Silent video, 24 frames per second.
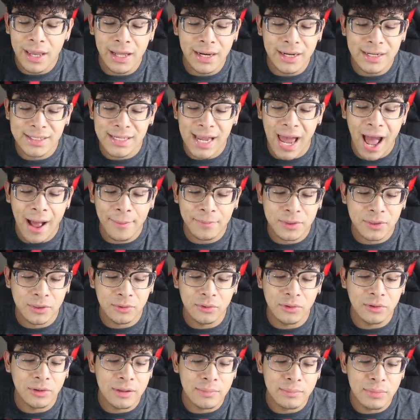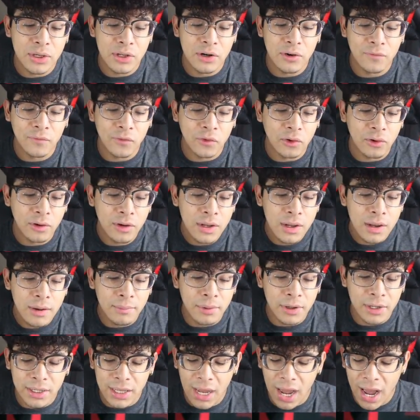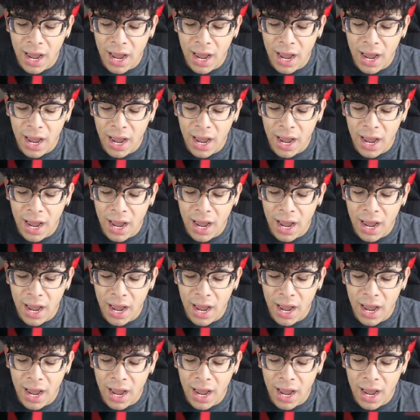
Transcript: It is absolutely beautiful. But